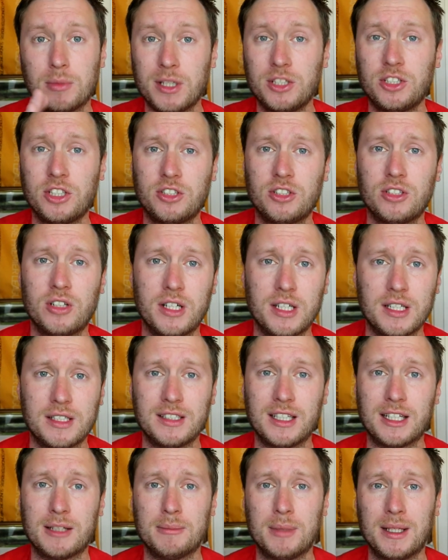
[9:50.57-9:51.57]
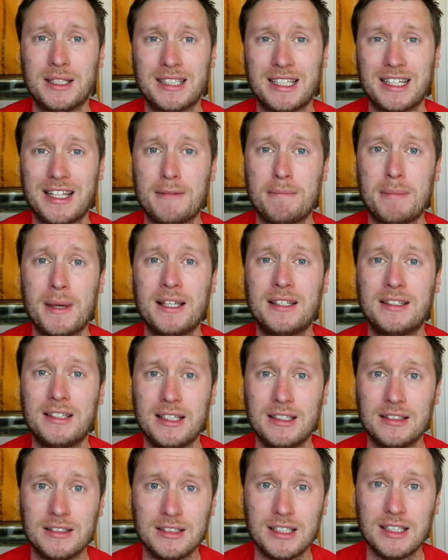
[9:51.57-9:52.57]
So Manchester United in second place had their
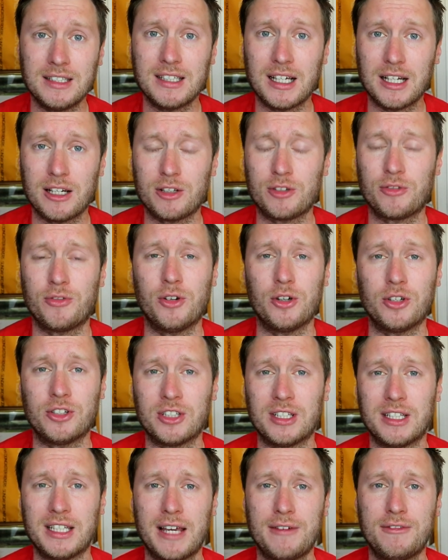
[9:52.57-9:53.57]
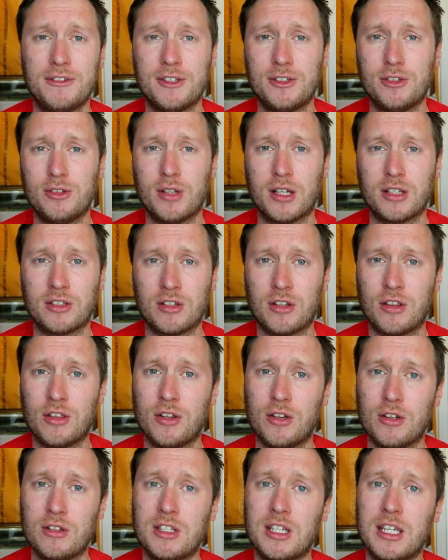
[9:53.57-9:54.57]
best season since Alex Ferguson left in
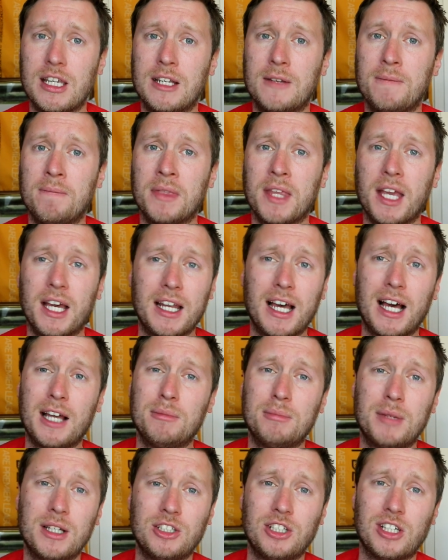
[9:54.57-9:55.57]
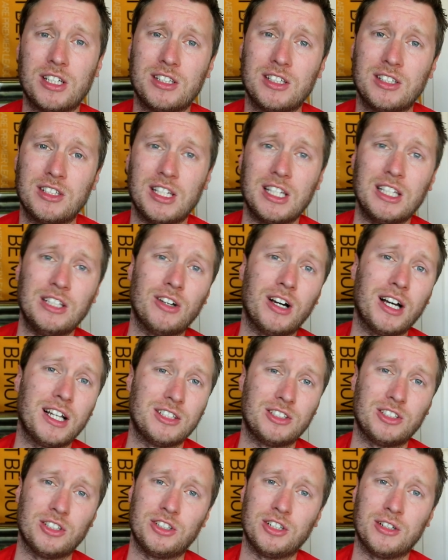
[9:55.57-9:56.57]
2013. And had Manchester City
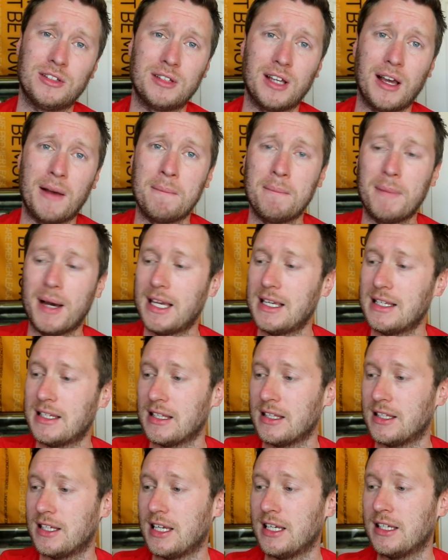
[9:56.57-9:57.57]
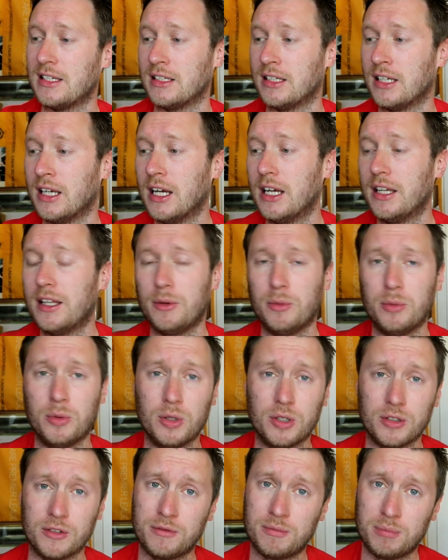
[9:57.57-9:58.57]
not had such an amazing season, they
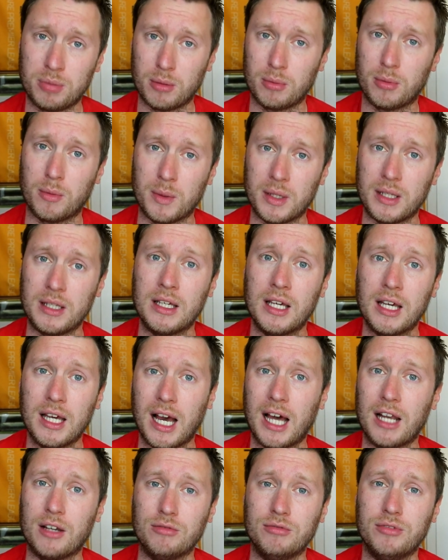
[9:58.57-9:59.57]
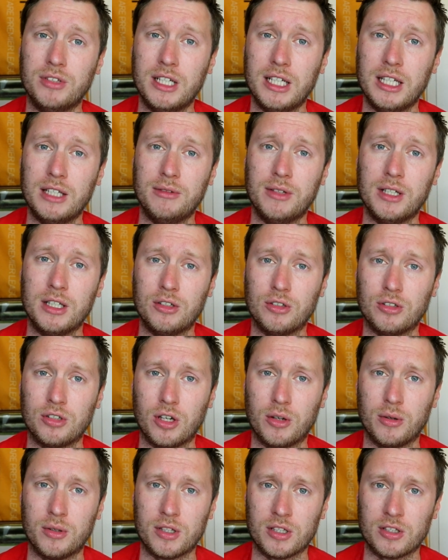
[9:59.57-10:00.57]
would have probably had a really, really
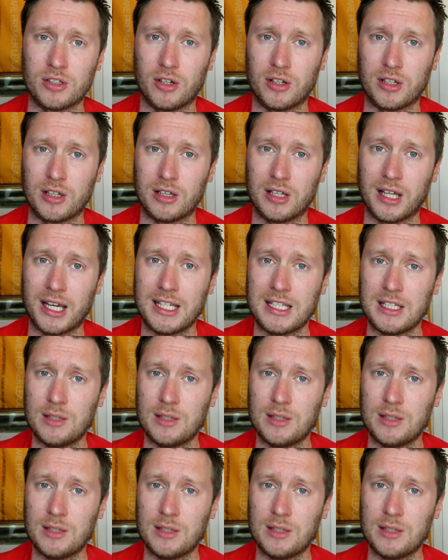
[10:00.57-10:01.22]
good go at the title.